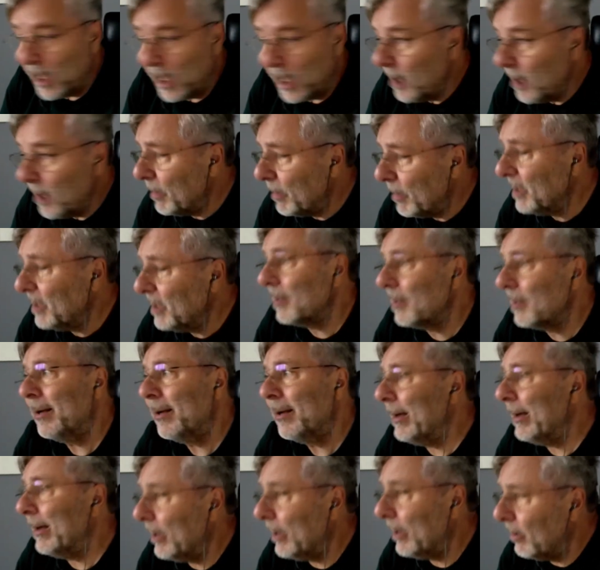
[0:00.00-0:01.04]
Yeah, but
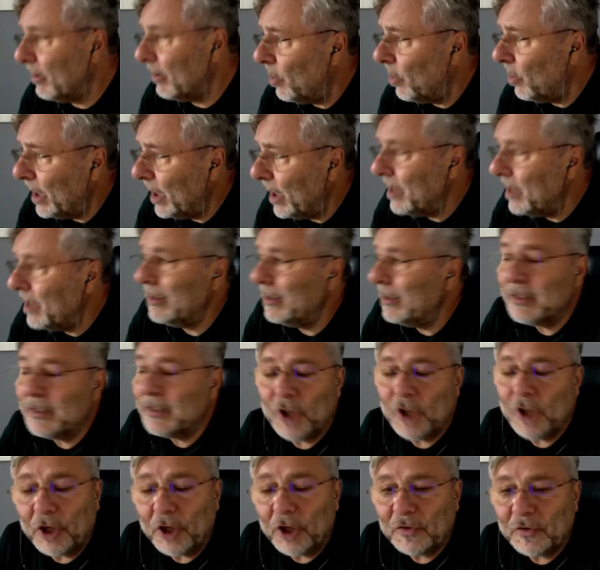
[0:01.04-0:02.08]
okay,
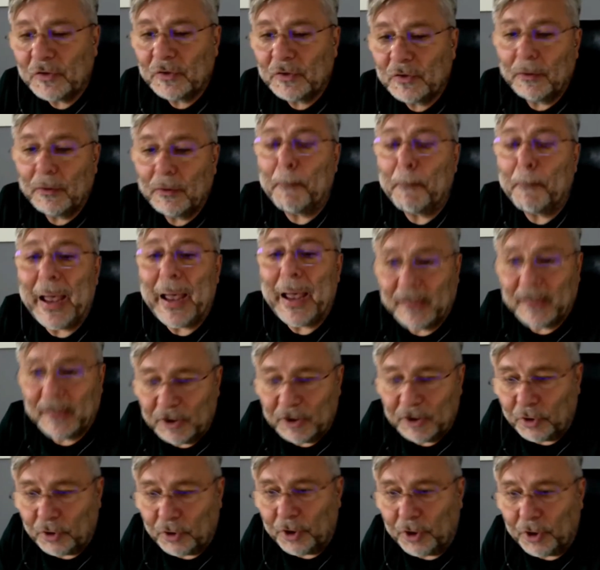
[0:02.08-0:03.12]
is not
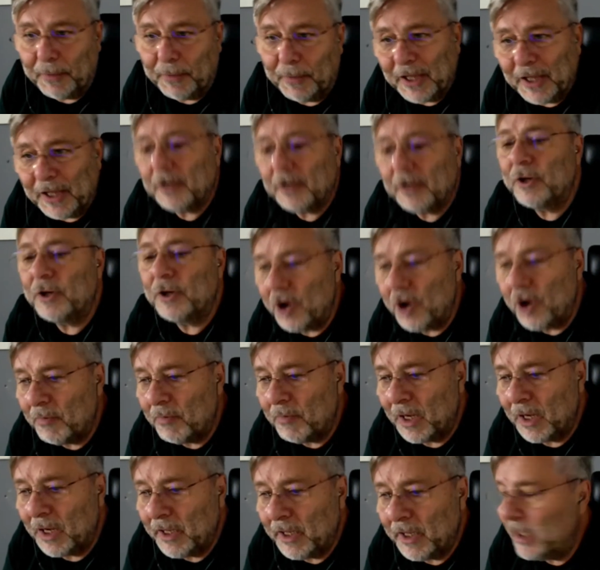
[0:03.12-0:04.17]
mandatory, but
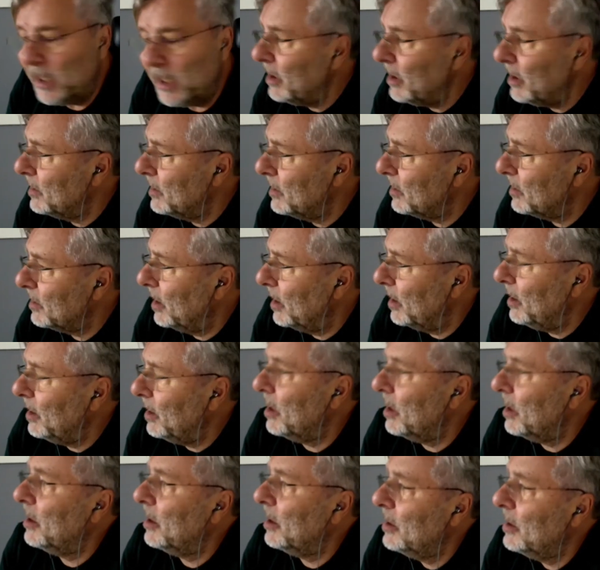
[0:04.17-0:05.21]
normally it's
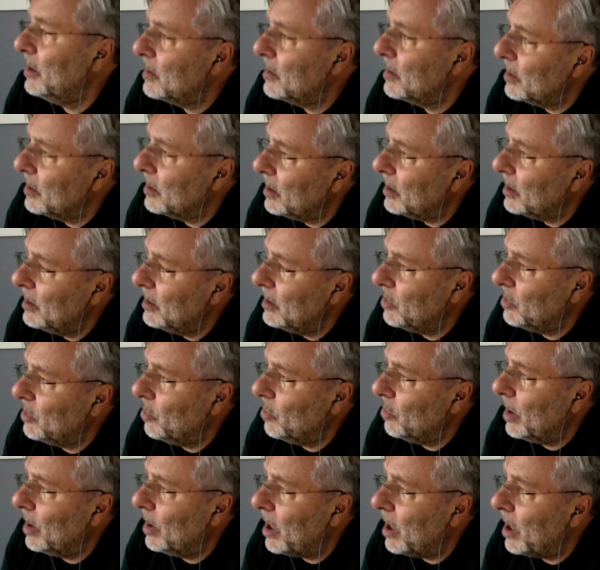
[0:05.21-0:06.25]

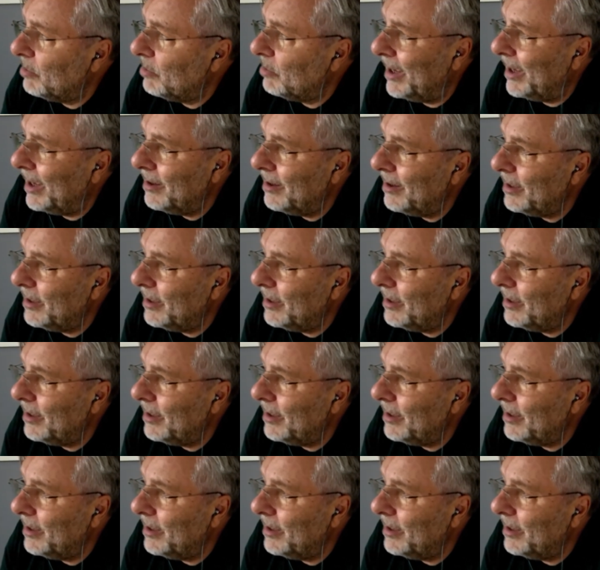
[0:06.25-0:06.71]
to cloud.